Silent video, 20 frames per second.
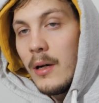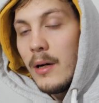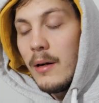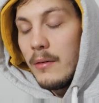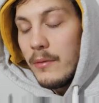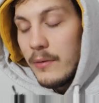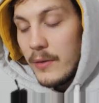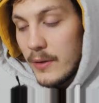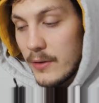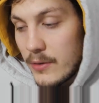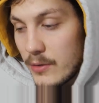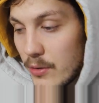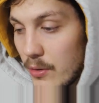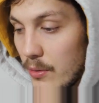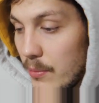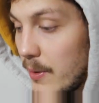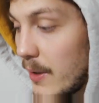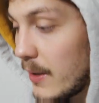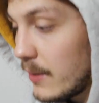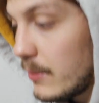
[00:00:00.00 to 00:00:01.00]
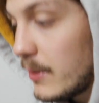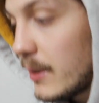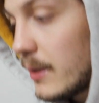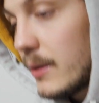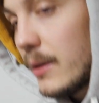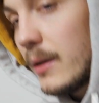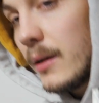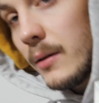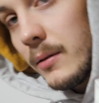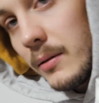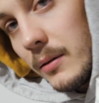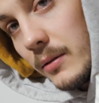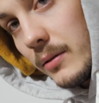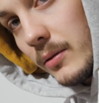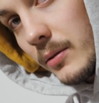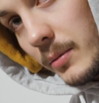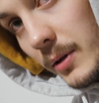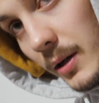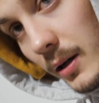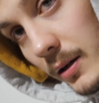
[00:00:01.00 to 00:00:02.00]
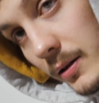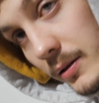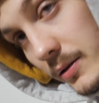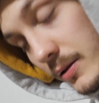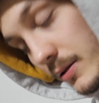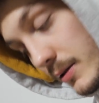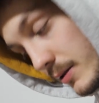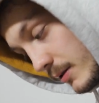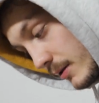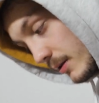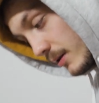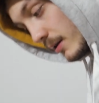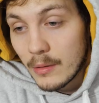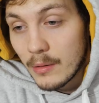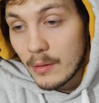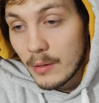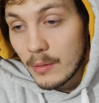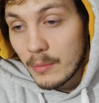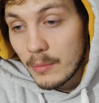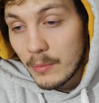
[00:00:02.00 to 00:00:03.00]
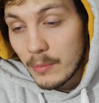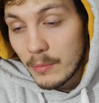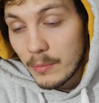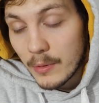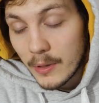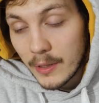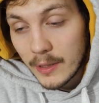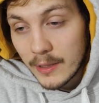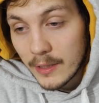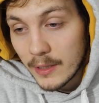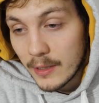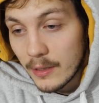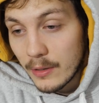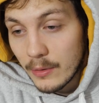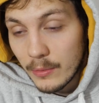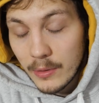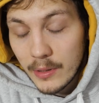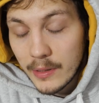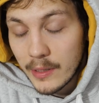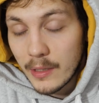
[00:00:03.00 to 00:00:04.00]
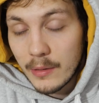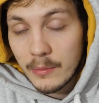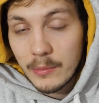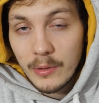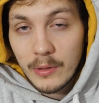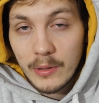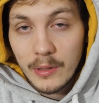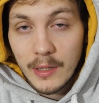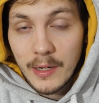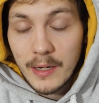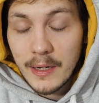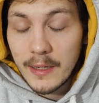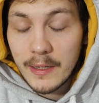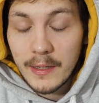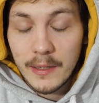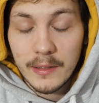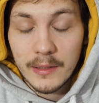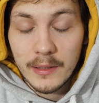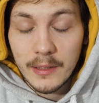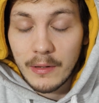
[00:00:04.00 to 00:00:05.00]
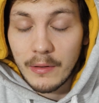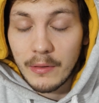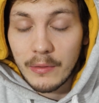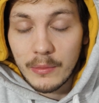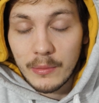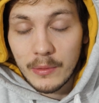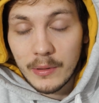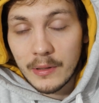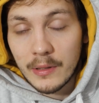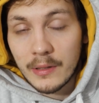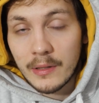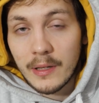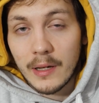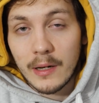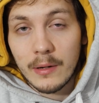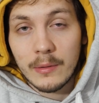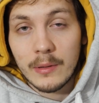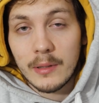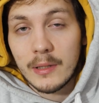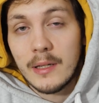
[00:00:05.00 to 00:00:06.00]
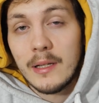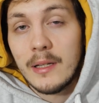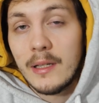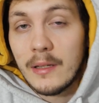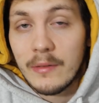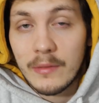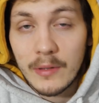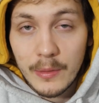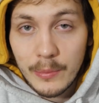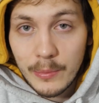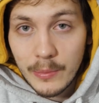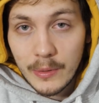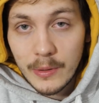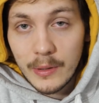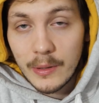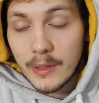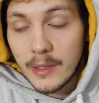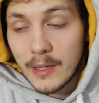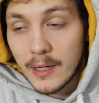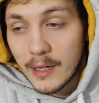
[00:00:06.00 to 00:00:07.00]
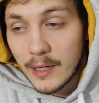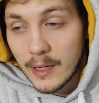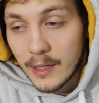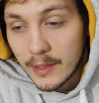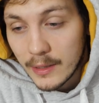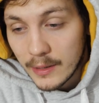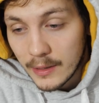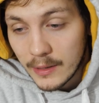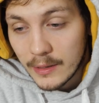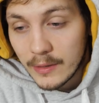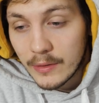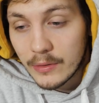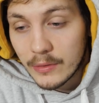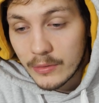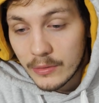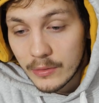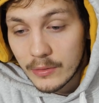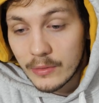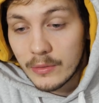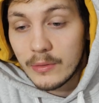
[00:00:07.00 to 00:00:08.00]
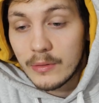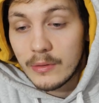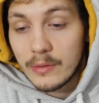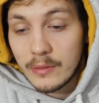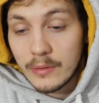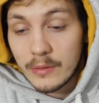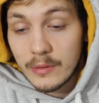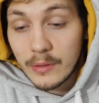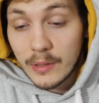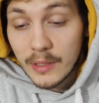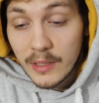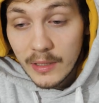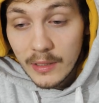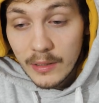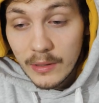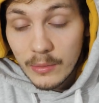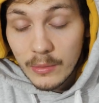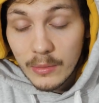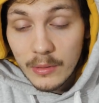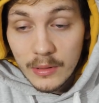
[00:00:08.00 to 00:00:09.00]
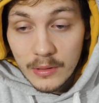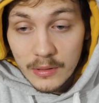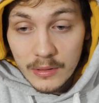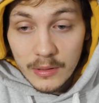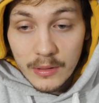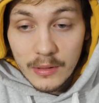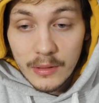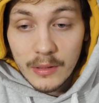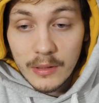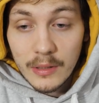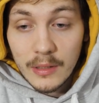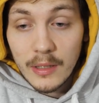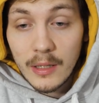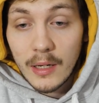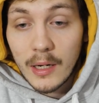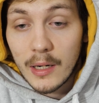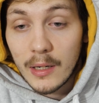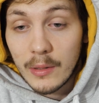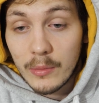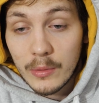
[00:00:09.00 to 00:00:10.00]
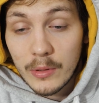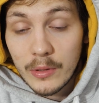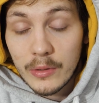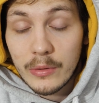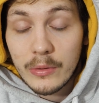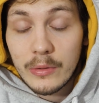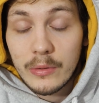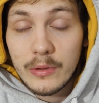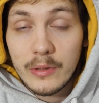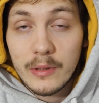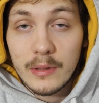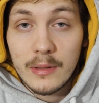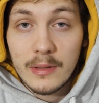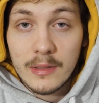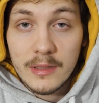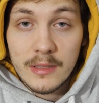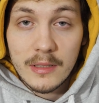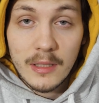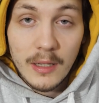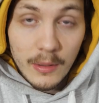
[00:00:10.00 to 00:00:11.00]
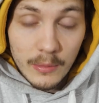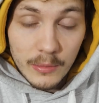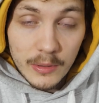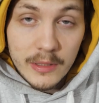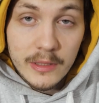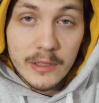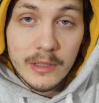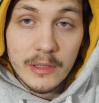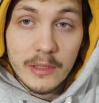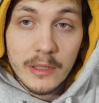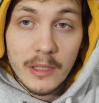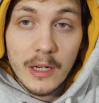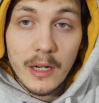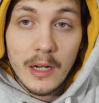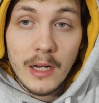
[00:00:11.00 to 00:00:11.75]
I feel so bad right now, to be honest. But I can't do it anymore. I throw in the towel, I give up. I need to drink water. I want a sandwich.